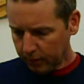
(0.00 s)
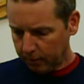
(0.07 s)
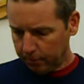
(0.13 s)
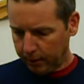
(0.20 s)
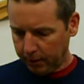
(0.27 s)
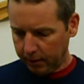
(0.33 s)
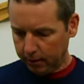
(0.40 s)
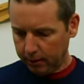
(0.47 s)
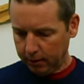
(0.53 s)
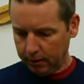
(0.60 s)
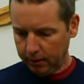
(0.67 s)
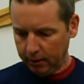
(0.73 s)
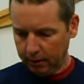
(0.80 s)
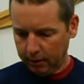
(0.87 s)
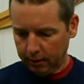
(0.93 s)
But
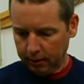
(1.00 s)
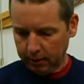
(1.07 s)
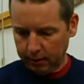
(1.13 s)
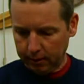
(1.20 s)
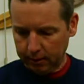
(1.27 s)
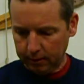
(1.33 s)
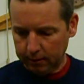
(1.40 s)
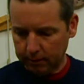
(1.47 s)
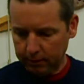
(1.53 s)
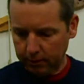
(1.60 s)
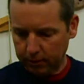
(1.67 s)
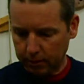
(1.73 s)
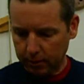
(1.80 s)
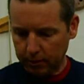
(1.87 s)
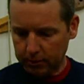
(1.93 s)
you
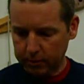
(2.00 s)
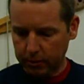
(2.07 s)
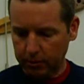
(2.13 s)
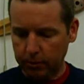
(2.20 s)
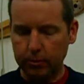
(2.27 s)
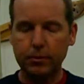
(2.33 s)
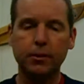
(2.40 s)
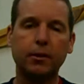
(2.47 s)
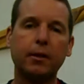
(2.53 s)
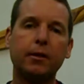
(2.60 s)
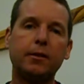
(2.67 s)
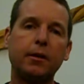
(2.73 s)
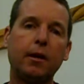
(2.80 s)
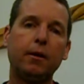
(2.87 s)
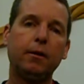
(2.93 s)
can also use a
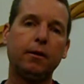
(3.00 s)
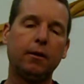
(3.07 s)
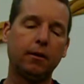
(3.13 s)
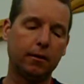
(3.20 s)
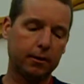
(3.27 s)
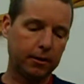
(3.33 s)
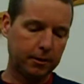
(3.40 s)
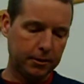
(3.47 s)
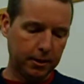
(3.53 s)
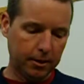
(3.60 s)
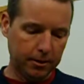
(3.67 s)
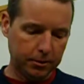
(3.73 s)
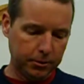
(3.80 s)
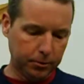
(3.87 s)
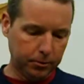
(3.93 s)

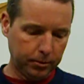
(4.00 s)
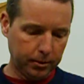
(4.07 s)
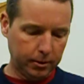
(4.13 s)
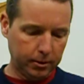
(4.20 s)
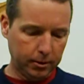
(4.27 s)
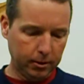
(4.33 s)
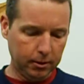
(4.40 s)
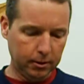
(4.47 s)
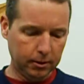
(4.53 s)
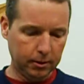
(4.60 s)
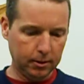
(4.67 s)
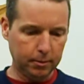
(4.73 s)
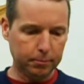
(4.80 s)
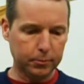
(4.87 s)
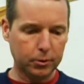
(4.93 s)
guitar tuner.
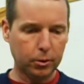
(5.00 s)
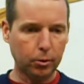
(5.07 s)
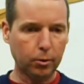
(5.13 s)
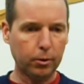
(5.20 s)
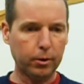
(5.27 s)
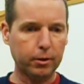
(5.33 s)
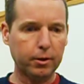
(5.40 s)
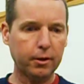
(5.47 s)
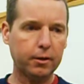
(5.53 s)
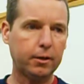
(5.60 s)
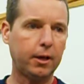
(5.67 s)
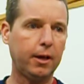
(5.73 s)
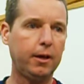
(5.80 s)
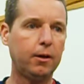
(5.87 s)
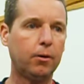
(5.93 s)
Korg,
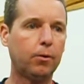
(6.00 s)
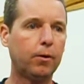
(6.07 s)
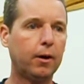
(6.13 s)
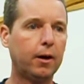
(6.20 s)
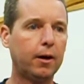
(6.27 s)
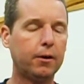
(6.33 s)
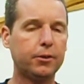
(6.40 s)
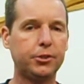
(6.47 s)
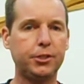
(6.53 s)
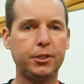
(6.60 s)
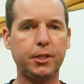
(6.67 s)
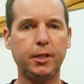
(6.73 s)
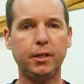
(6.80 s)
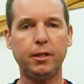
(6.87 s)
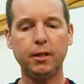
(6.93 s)

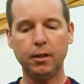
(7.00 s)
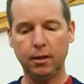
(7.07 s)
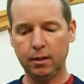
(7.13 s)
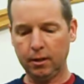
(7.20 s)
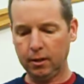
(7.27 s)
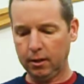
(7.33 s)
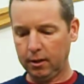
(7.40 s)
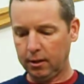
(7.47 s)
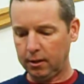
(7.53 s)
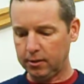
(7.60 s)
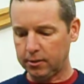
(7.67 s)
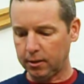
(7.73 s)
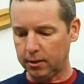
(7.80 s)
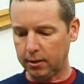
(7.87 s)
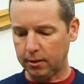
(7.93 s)
K-O-R-G, is
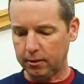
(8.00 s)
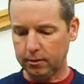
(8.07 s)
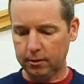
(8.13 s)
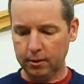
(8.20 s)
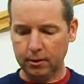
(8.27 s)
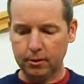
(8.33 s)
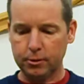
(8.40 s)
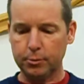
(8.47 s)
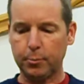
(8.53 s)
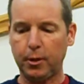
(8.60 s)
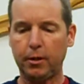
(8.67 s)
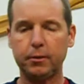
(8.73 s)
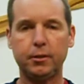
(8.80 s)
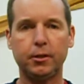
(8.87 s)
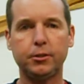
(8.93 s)
a
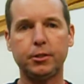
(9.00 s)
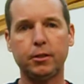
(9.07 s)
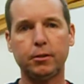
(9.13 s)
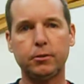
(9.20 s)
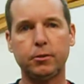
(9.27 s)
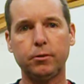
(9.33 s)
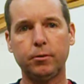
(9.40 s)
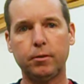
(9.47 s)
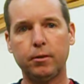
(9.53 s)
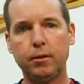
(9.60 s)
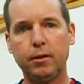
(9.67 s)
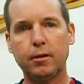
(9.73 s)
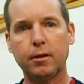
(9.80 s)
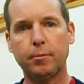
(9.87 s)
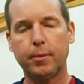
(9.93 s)
small digital tuner
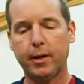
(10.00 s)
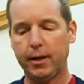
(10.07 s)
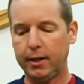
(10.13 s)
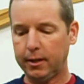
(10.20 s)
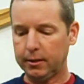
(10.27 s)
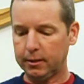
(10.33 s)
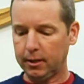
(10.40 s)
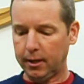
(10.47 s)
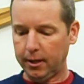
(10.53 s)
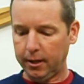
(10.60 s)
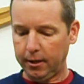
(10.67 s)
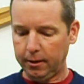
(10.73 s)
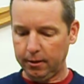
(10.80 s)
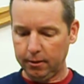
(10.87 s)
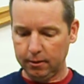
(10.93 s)
you can buy
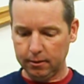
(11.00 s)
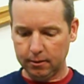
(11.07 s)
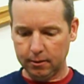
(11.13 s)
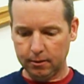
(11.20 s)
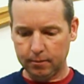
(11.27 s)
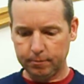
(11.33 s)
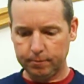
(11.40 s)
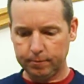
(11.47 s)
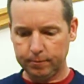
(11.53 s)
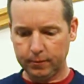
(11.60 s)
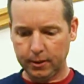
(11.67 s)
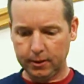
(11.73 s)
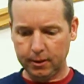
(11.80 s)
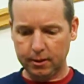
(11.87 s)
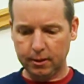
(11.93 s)
online.
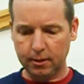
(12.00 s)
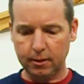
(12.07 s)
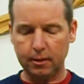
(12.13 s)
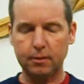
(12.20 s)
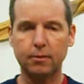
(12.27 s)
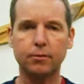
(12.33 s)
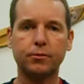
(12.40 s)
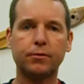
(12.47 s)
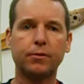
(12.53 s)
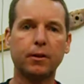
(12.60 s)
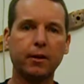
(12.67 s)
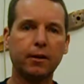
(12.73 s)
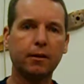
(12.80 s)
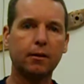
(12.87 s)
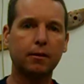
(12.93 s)
I think you can get those for
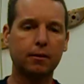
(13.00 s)
like